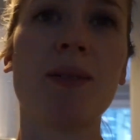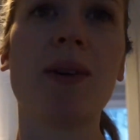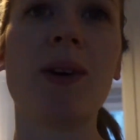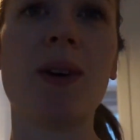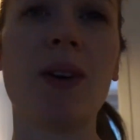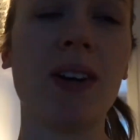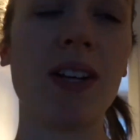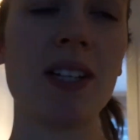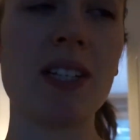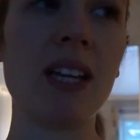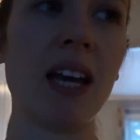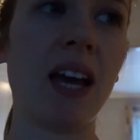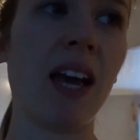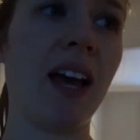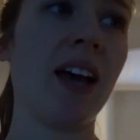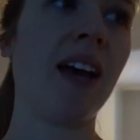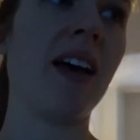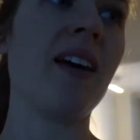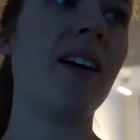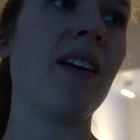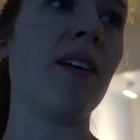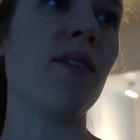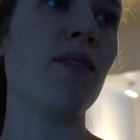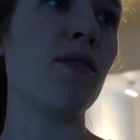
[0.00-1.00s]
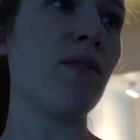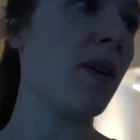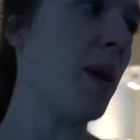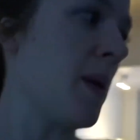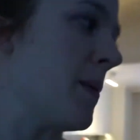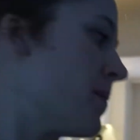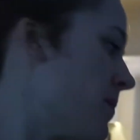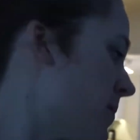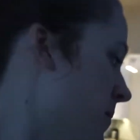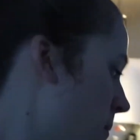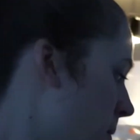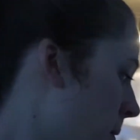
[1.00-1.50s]
we're going to have,
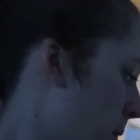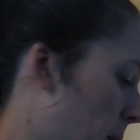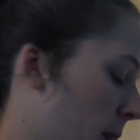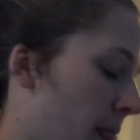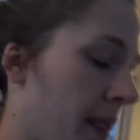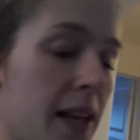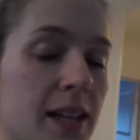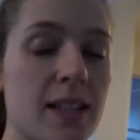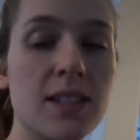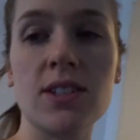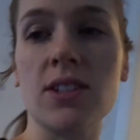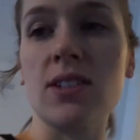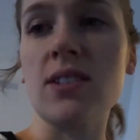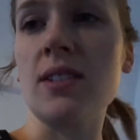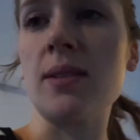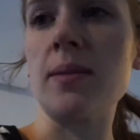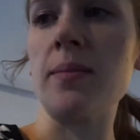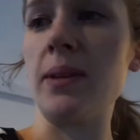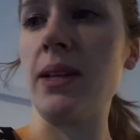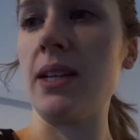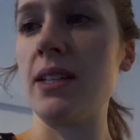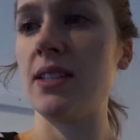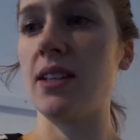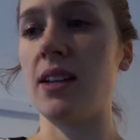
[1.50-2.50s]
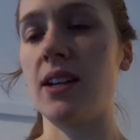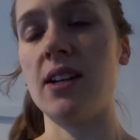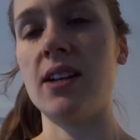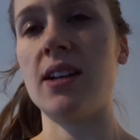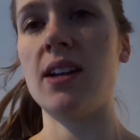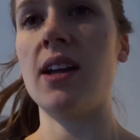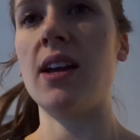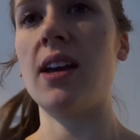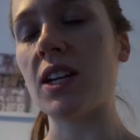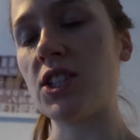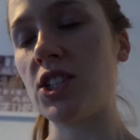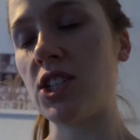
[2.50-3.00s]
let's turn some lights on,
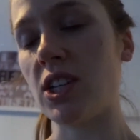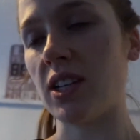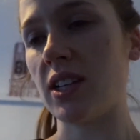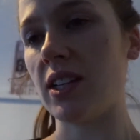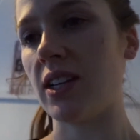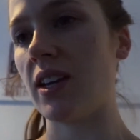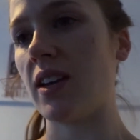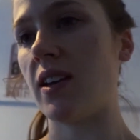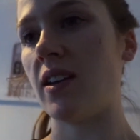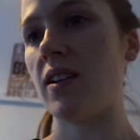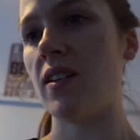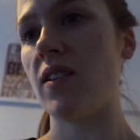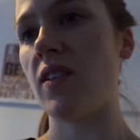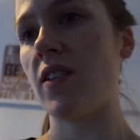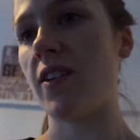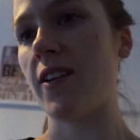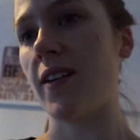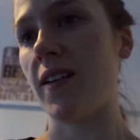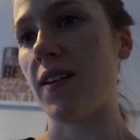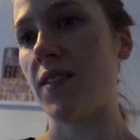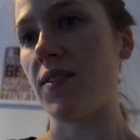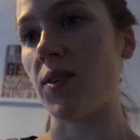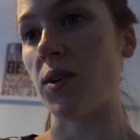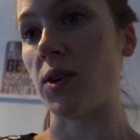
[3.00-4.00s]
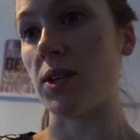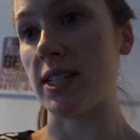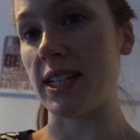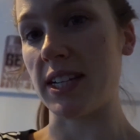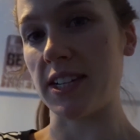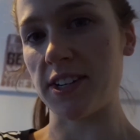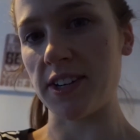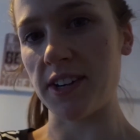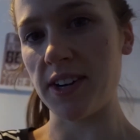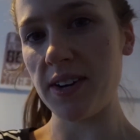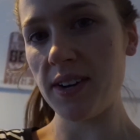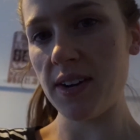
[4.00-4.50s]
chili for
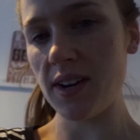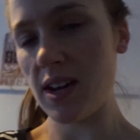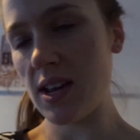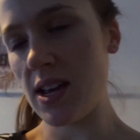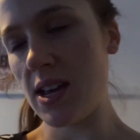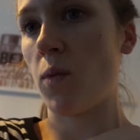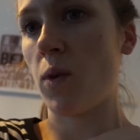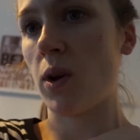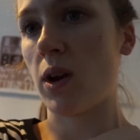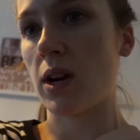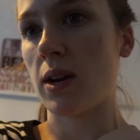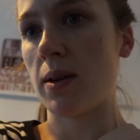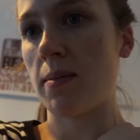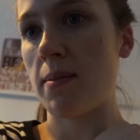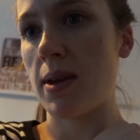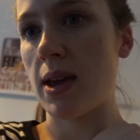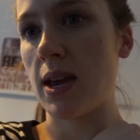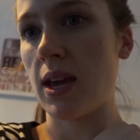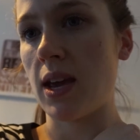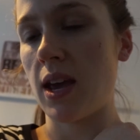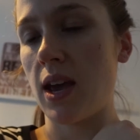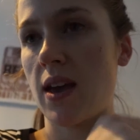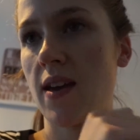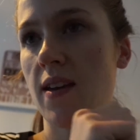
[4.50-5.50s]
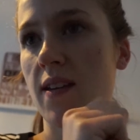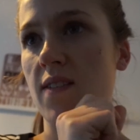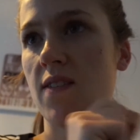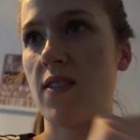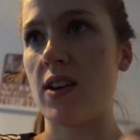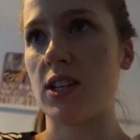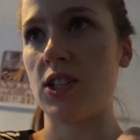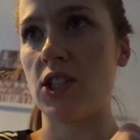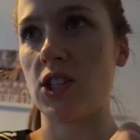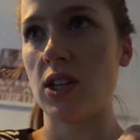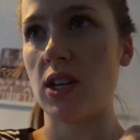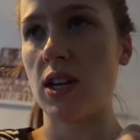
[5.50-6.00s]
dinner. We're gonna make a
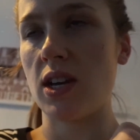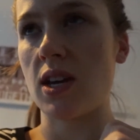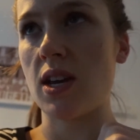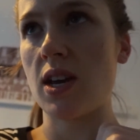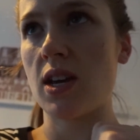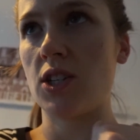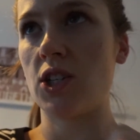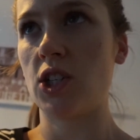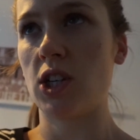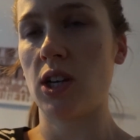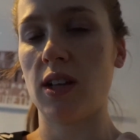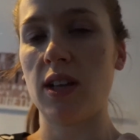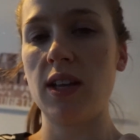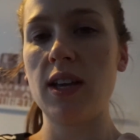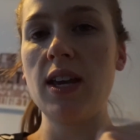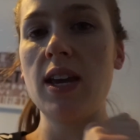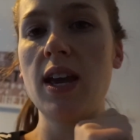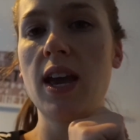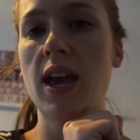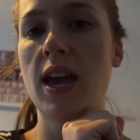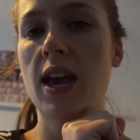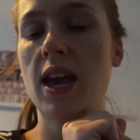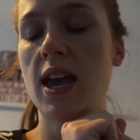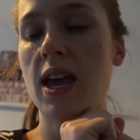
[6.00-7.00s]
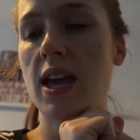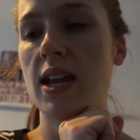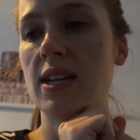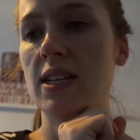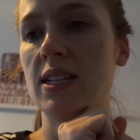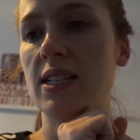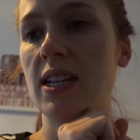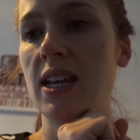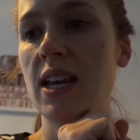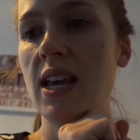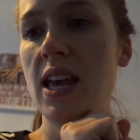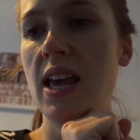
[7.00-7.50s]
veggie chili,
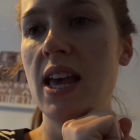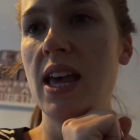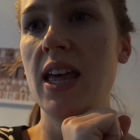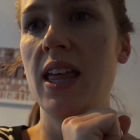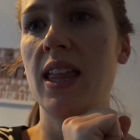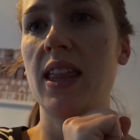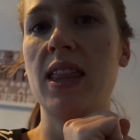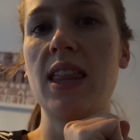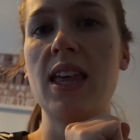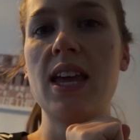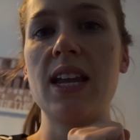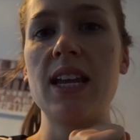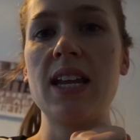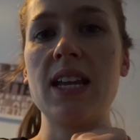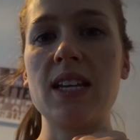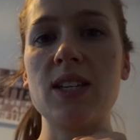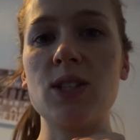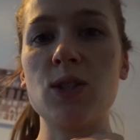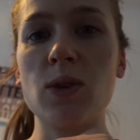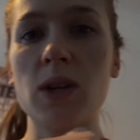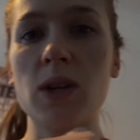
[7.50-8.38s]
and then he's